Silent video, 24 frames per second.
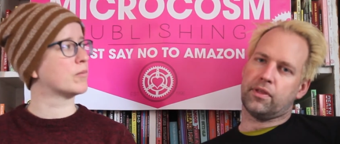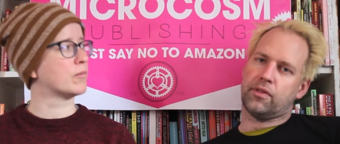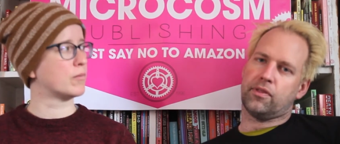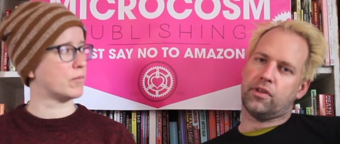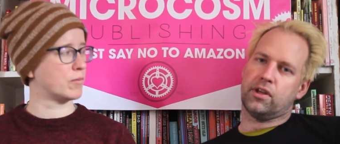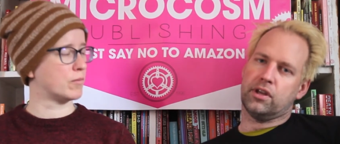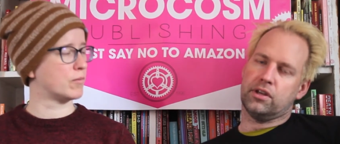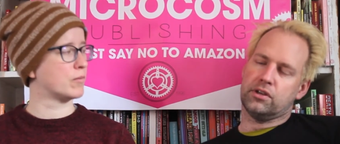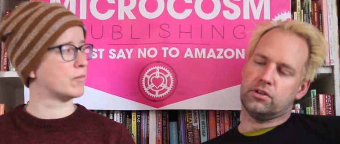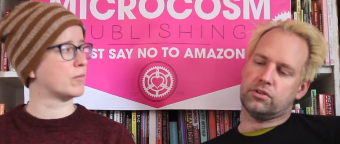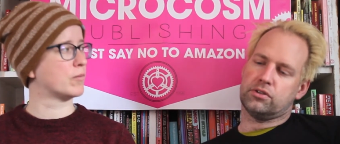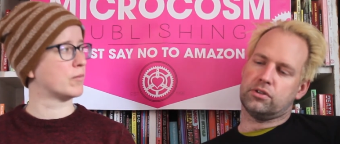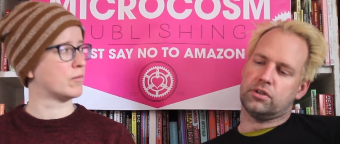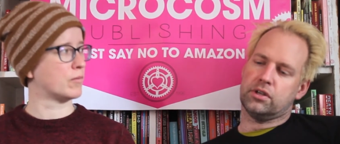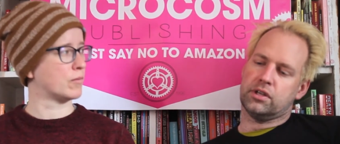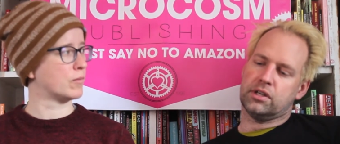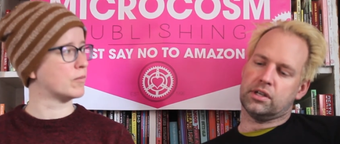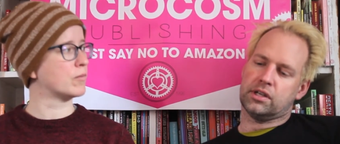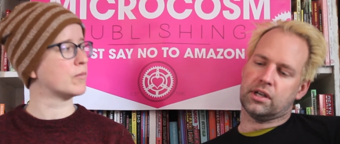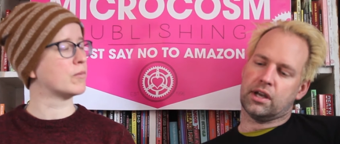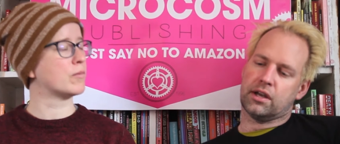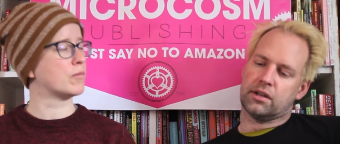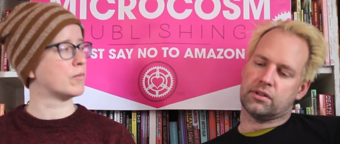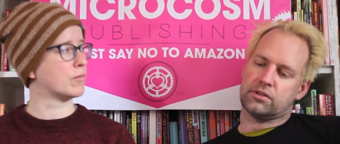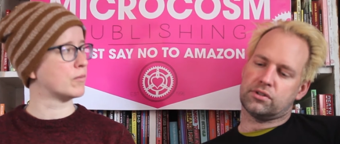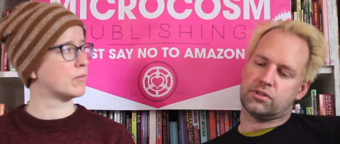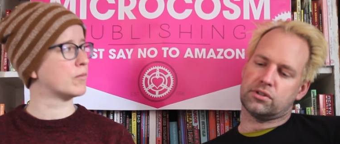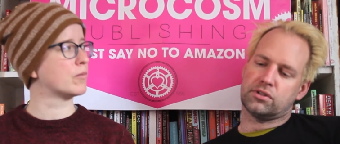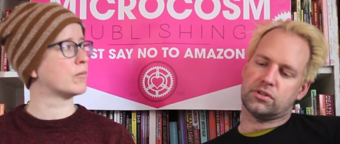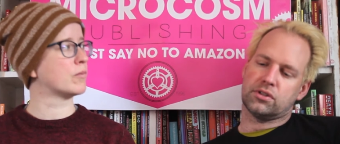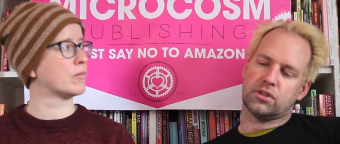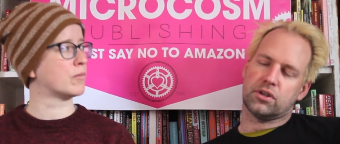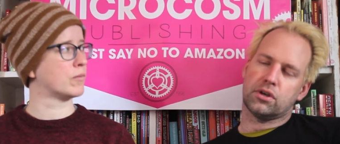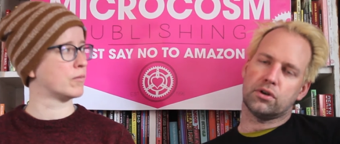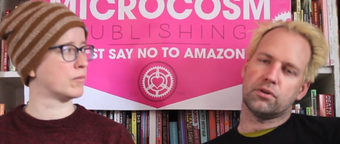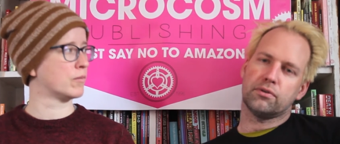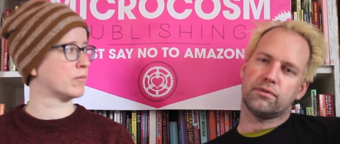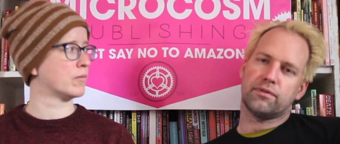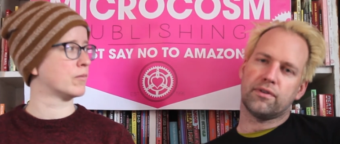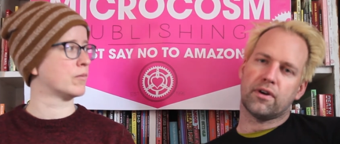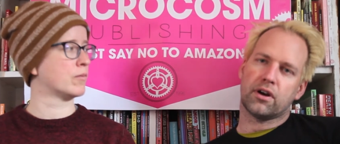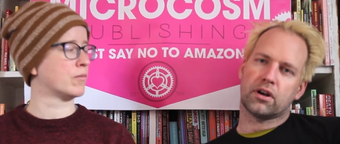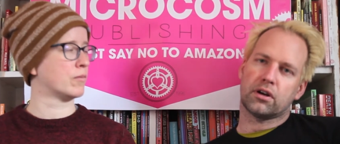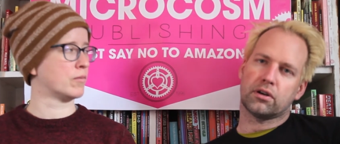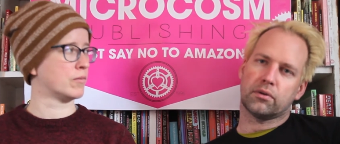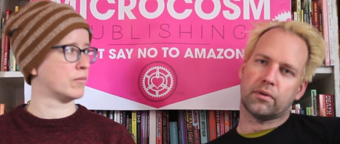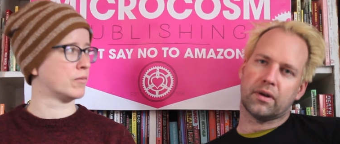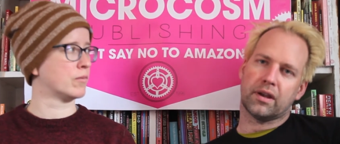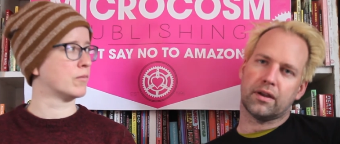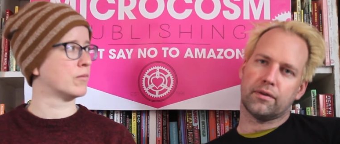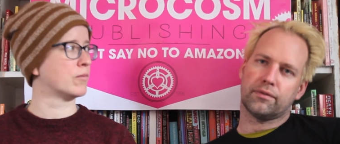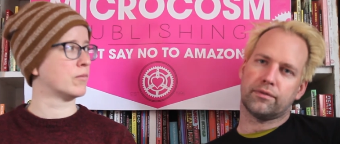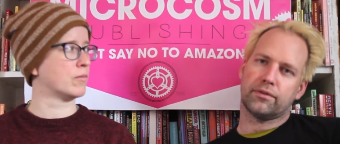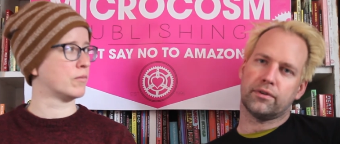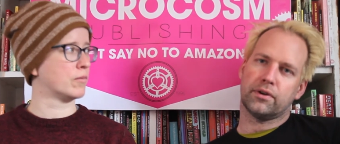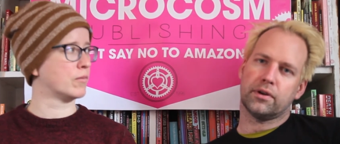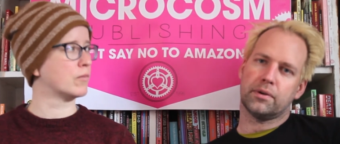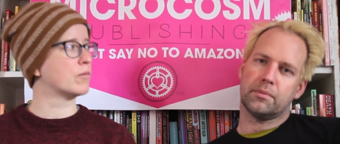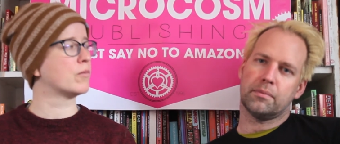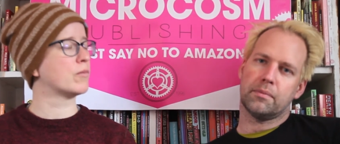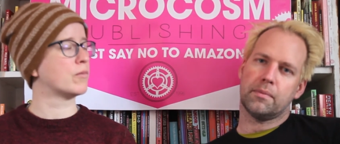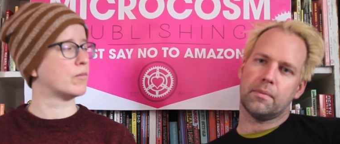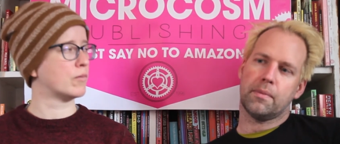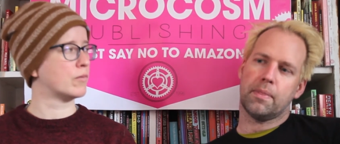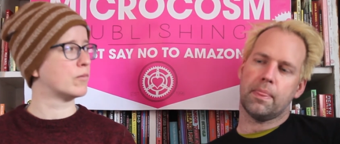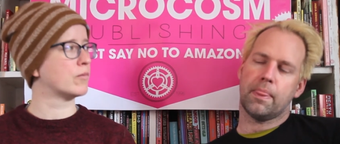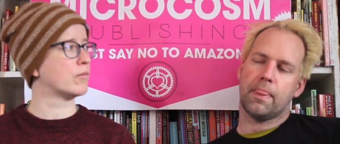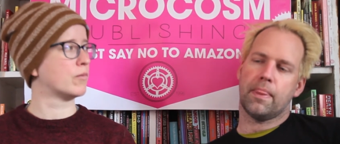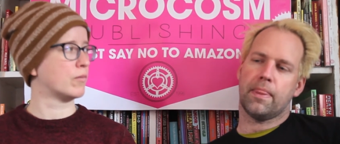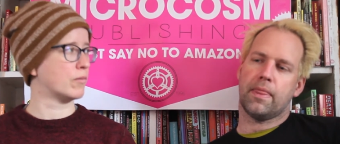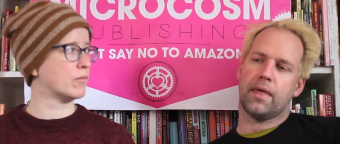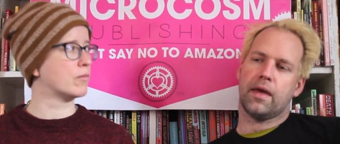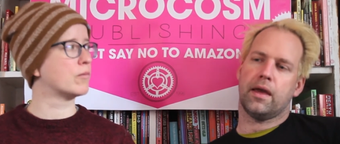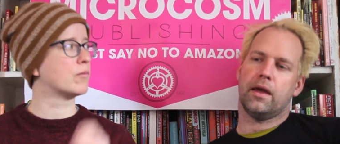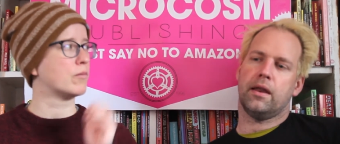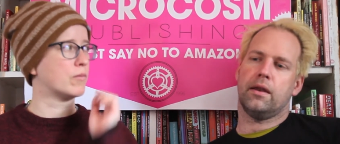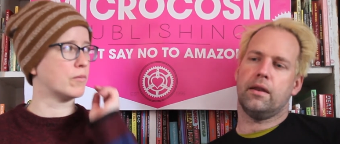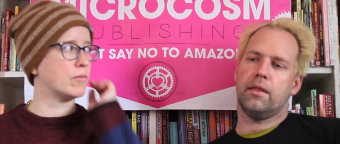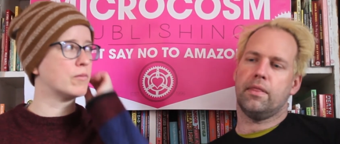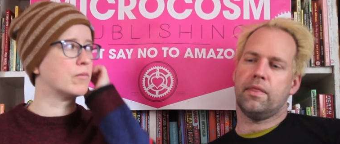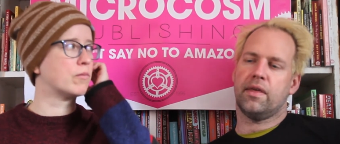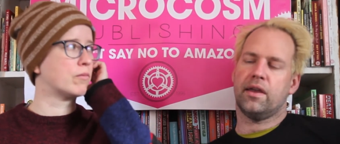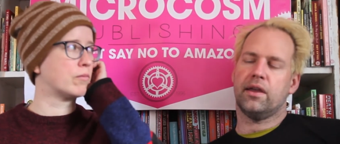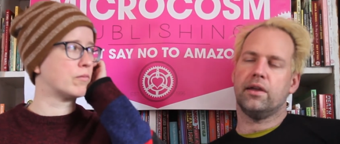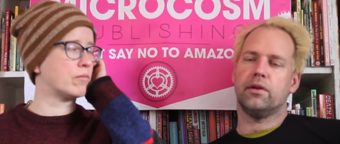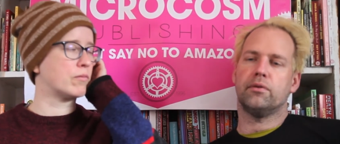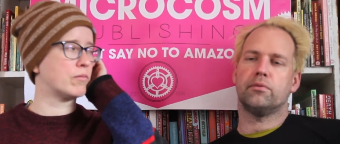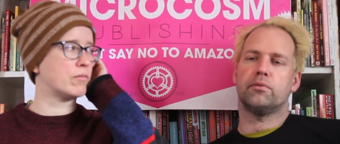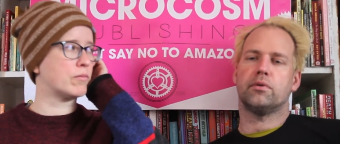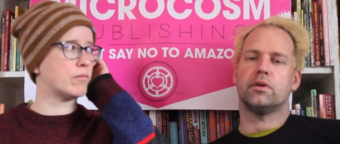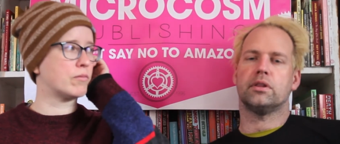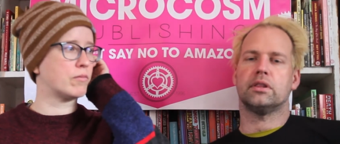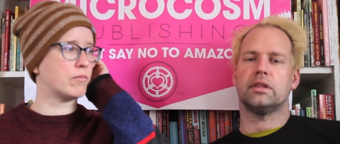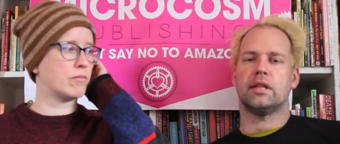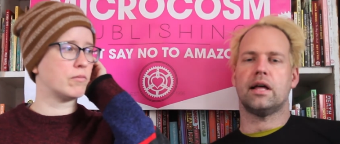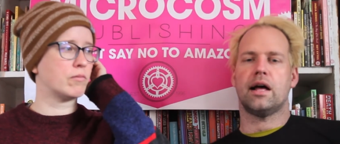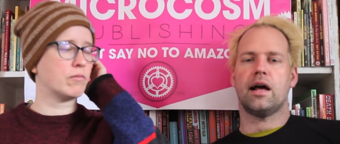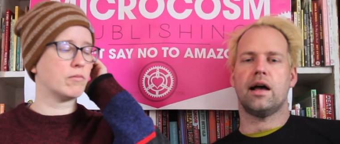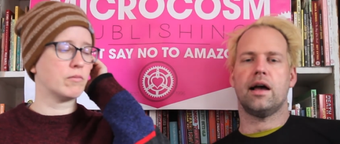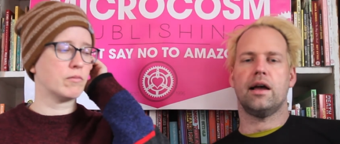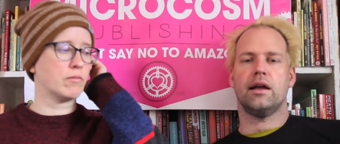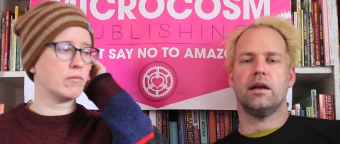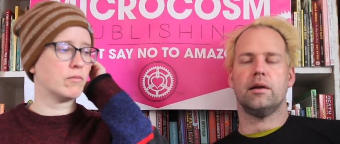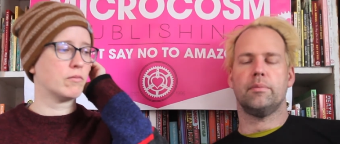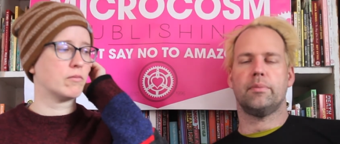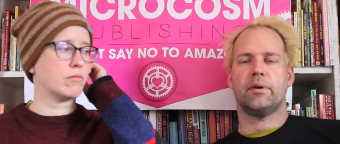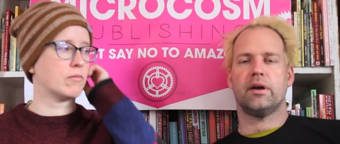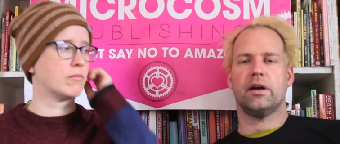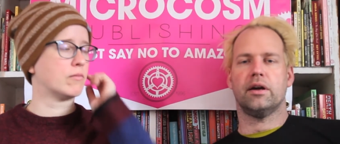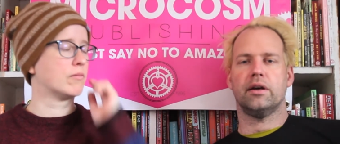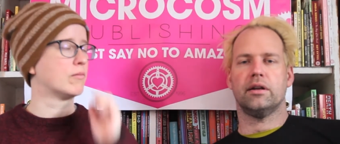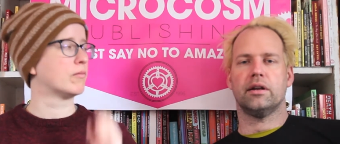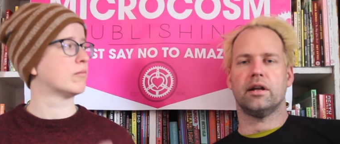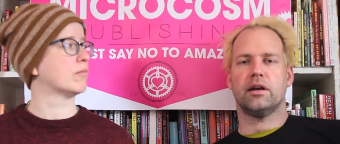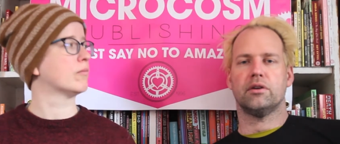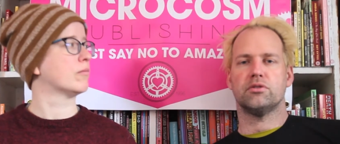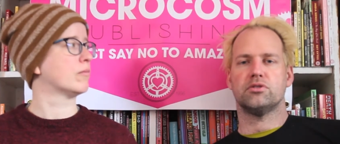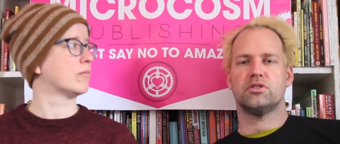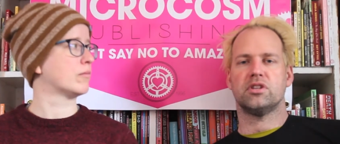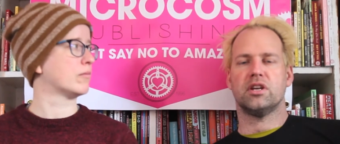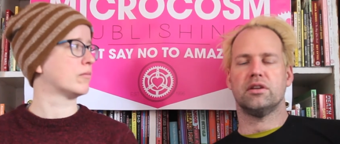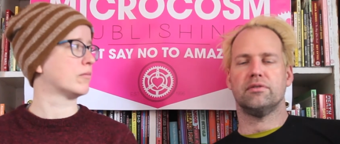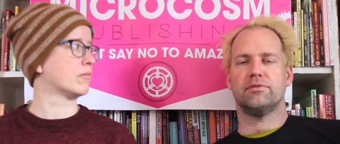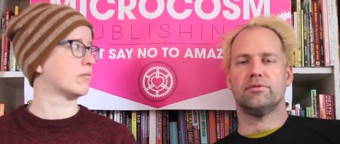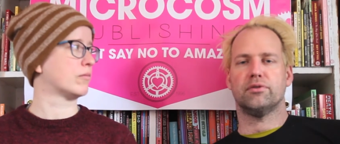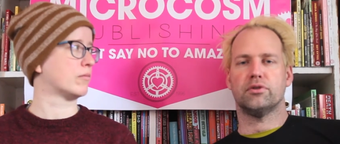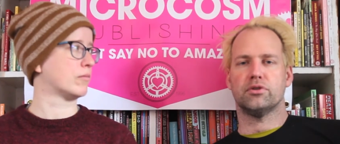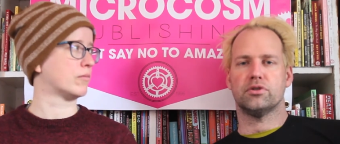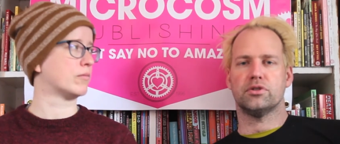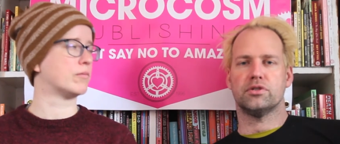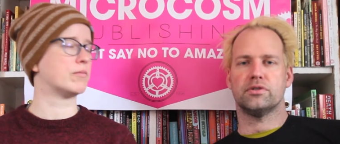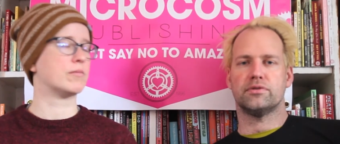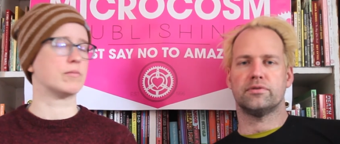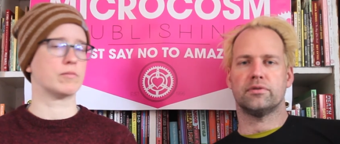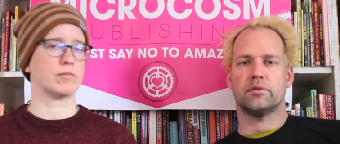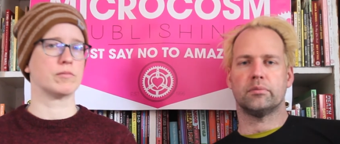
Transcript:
Speaker 1: the industry got so far away from that they rely upon outside forces for